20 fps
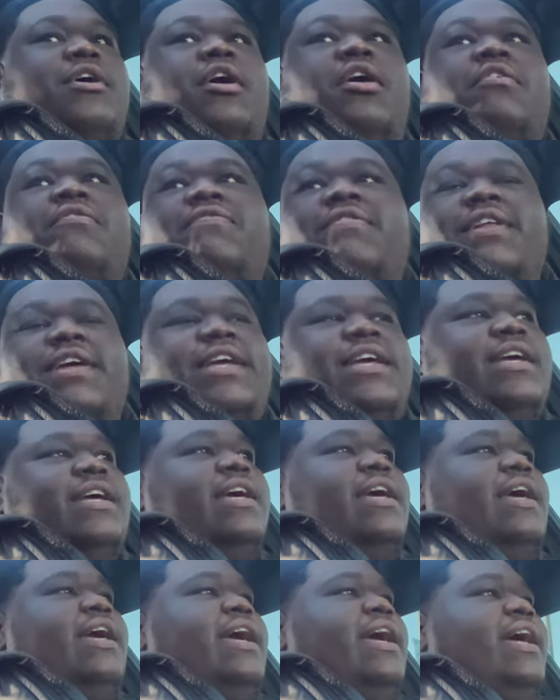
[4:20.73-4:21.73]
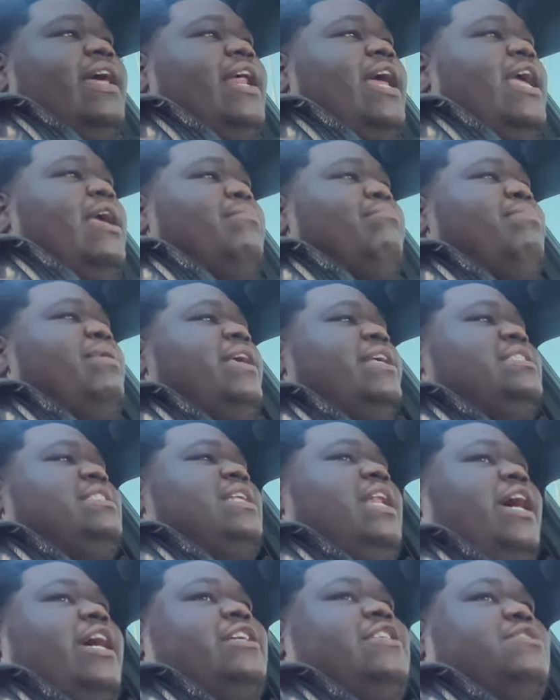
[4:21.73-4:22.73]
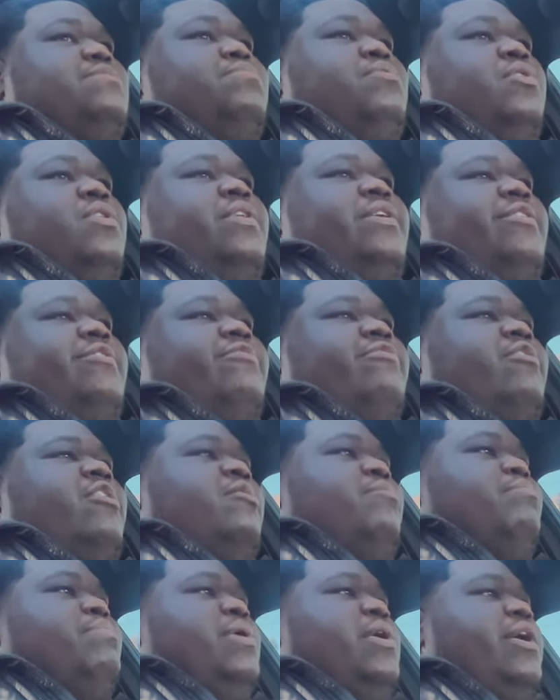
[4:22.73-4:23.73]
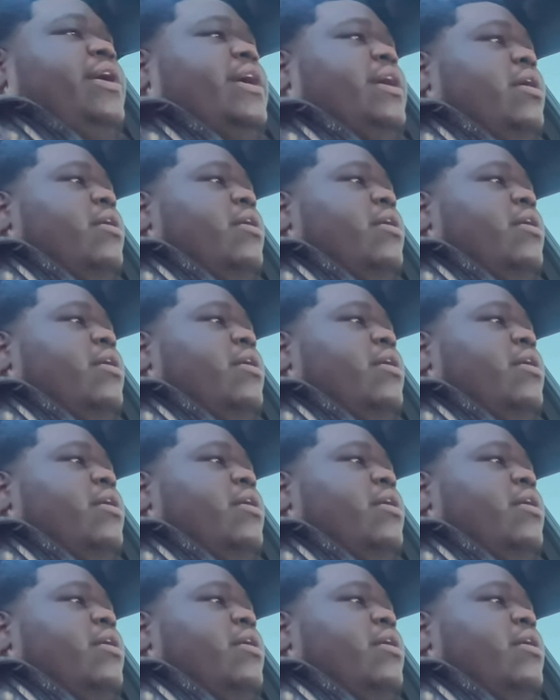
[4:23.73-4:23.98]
Hopefully it ain't busy and I can just pull in the front park,